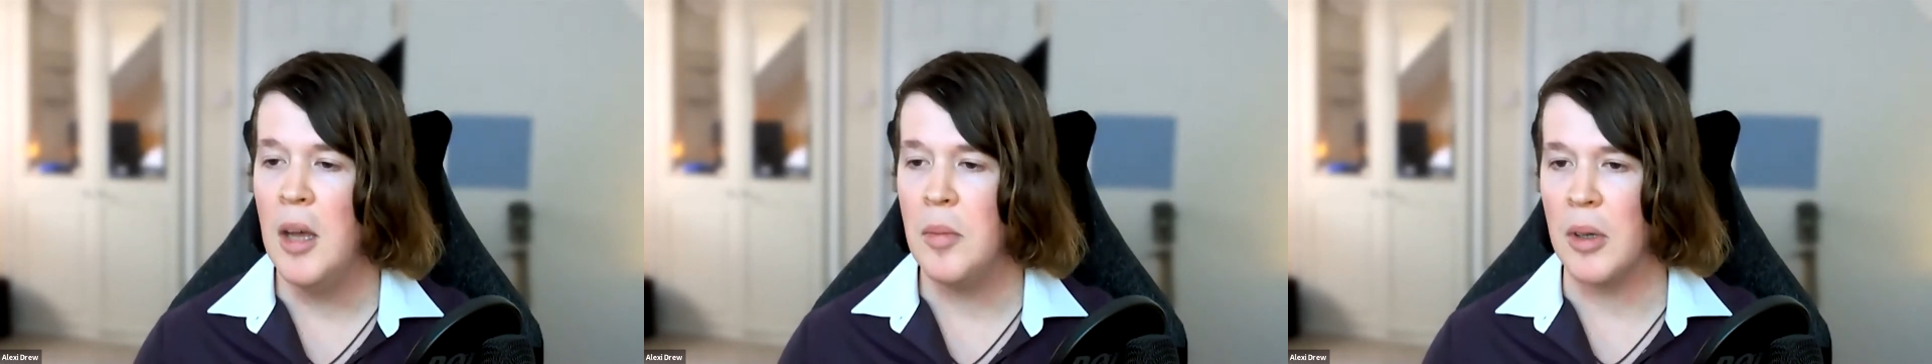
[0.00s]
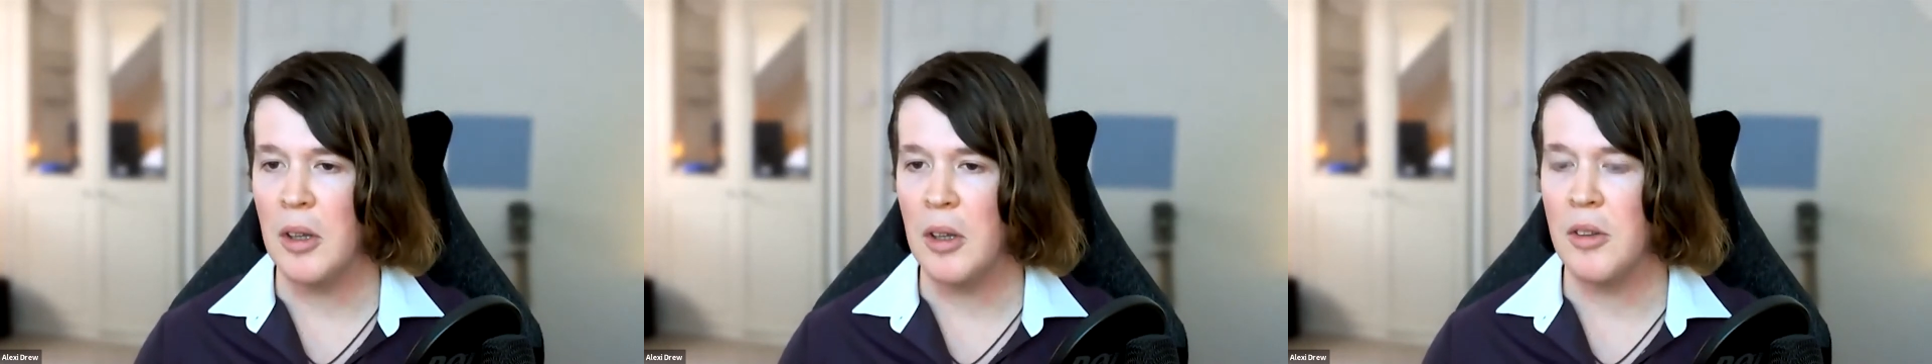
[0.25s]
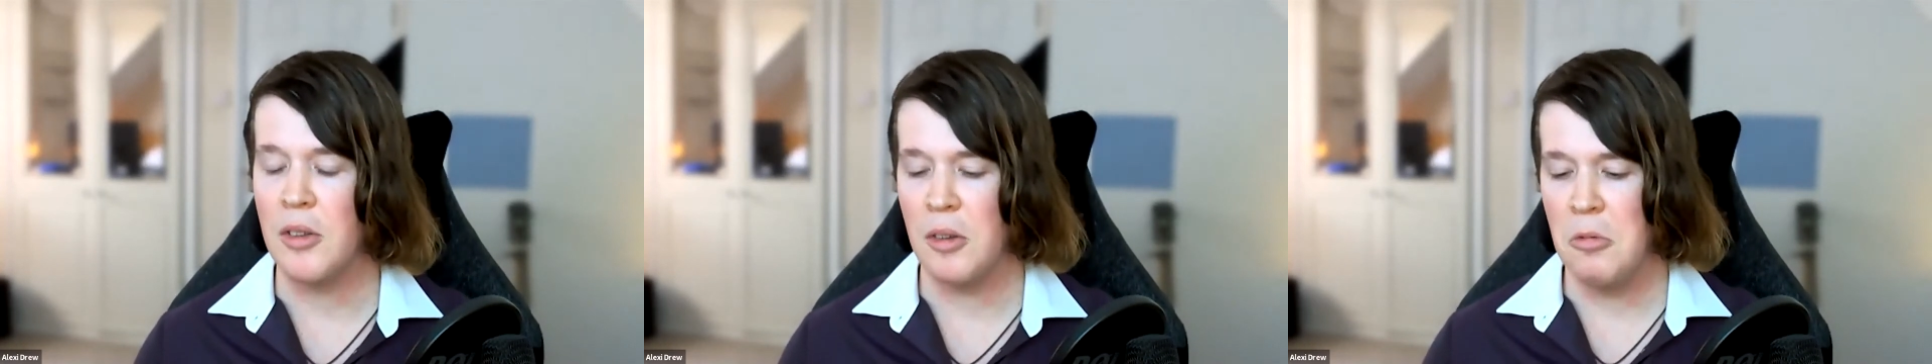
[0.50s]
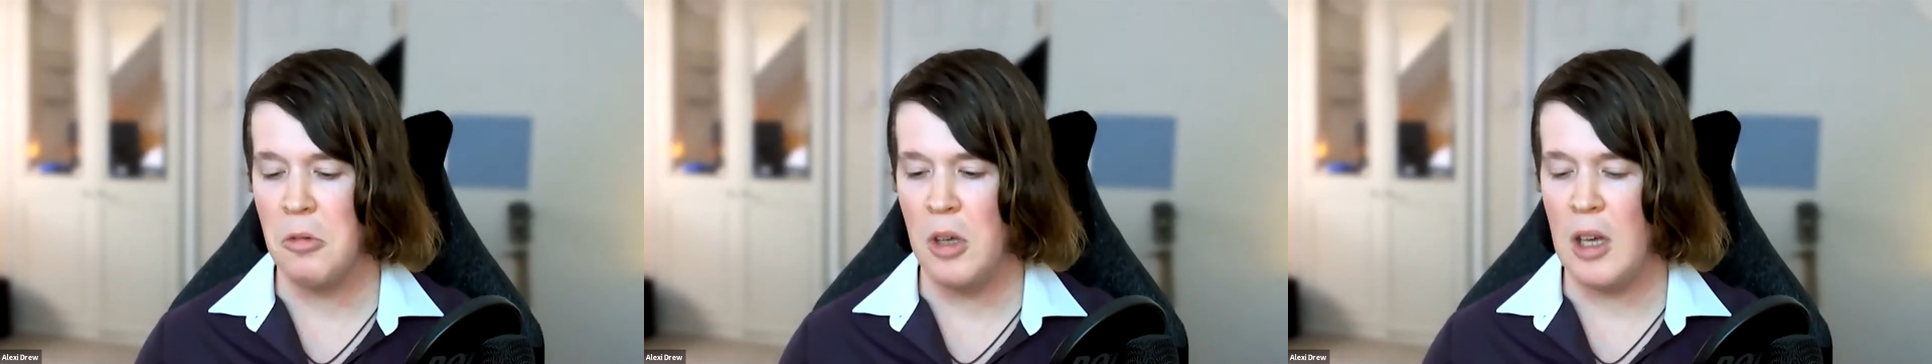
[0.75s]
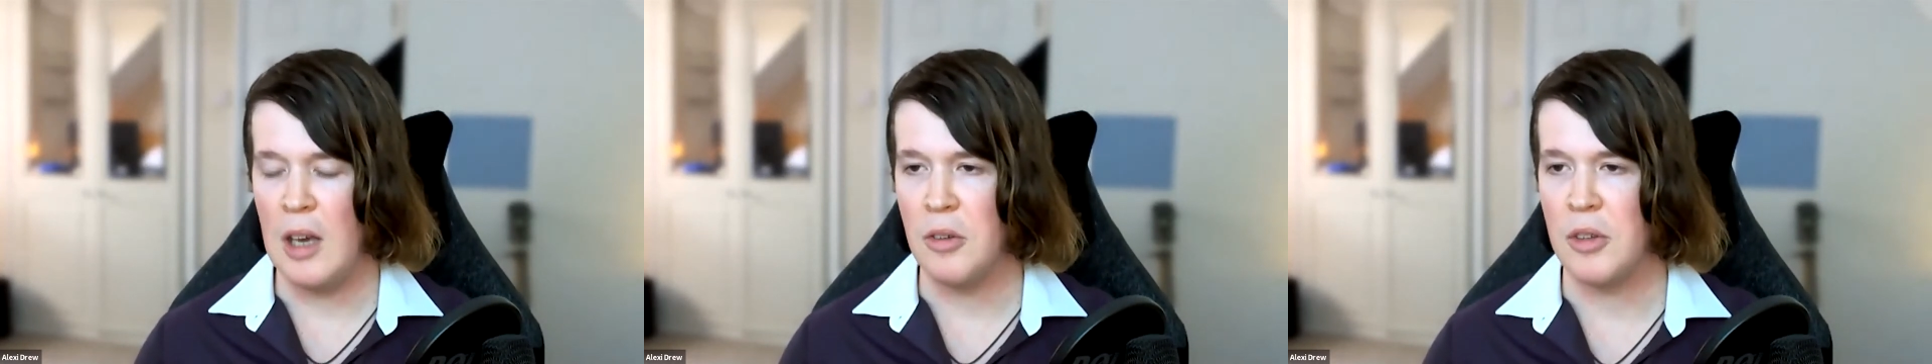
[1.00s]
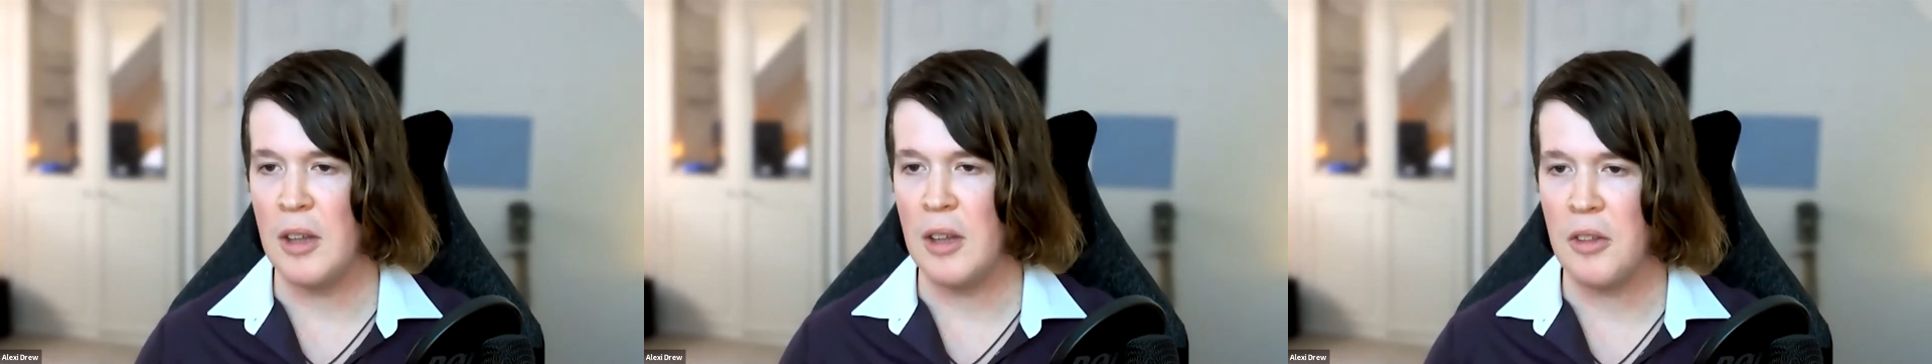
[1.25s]
because if you
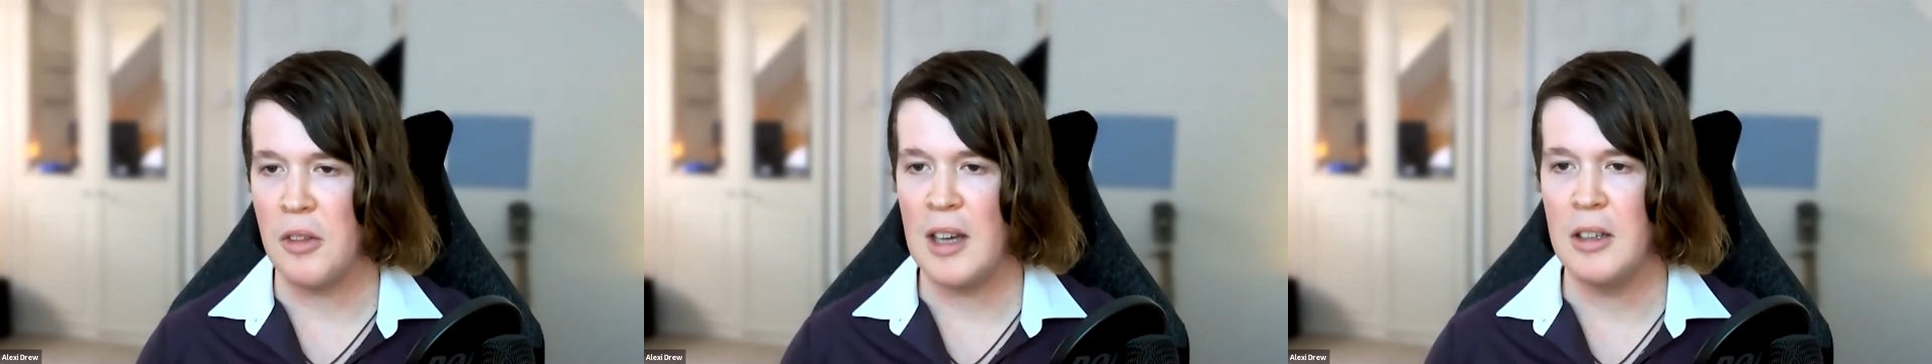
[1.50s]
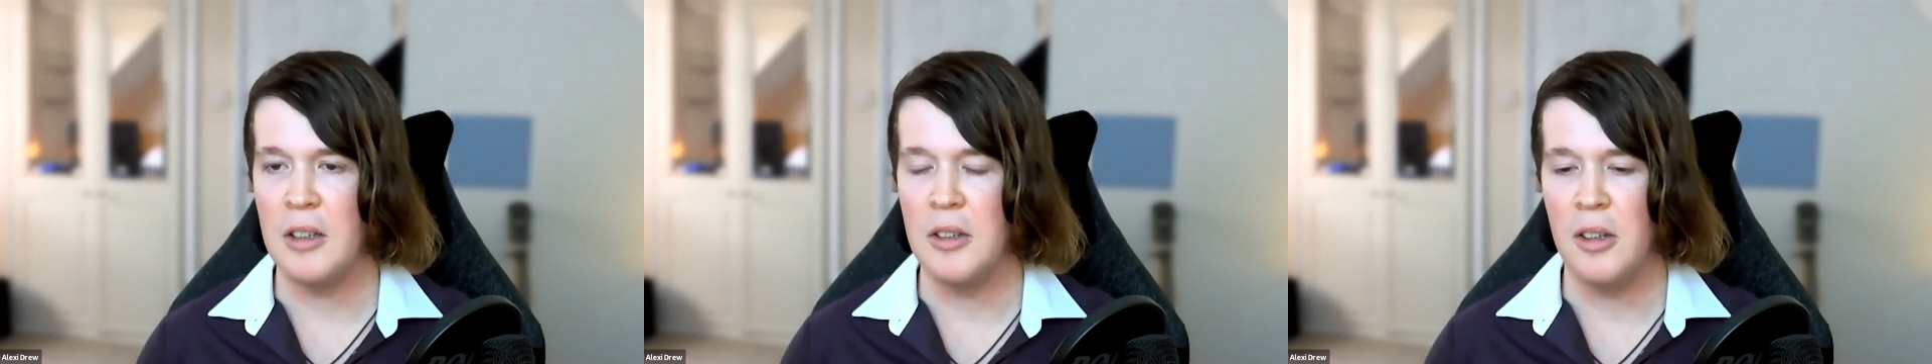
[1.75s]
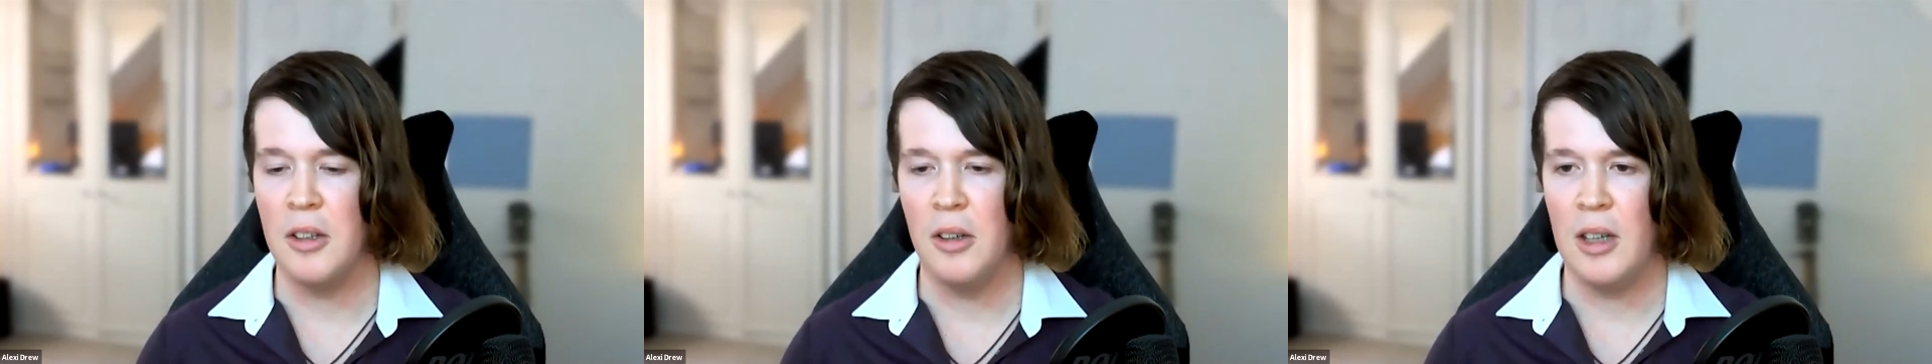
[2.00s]
set the standard